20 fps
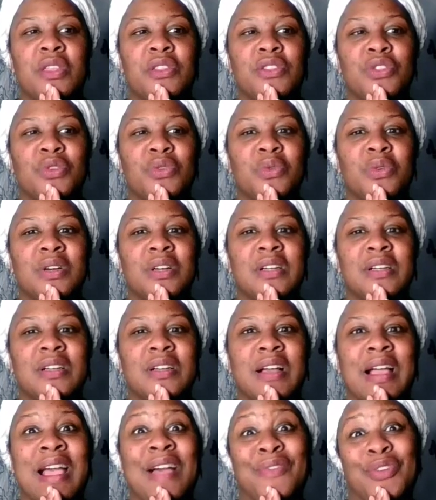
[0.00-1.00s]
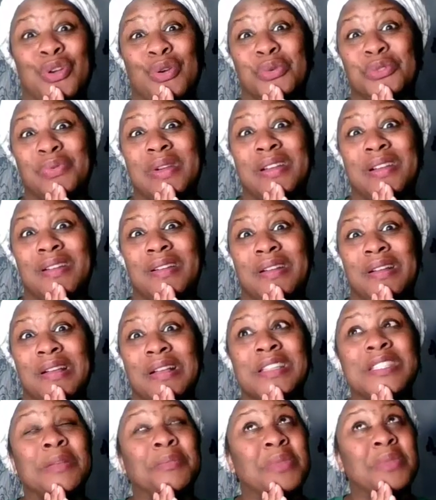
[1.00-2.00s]
to have a ghostwriter?
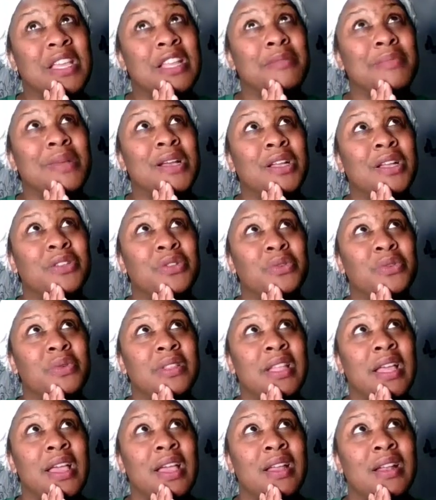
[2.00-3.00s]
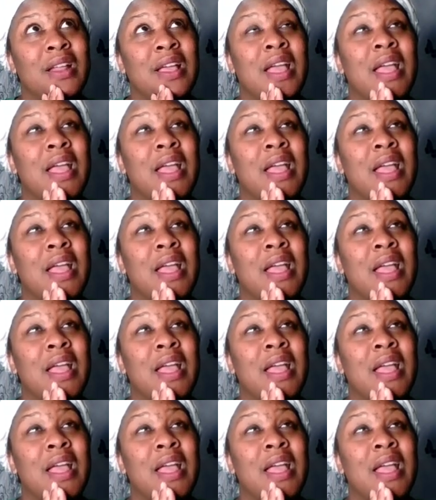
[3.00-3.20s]
Because I'm thinking about doing that.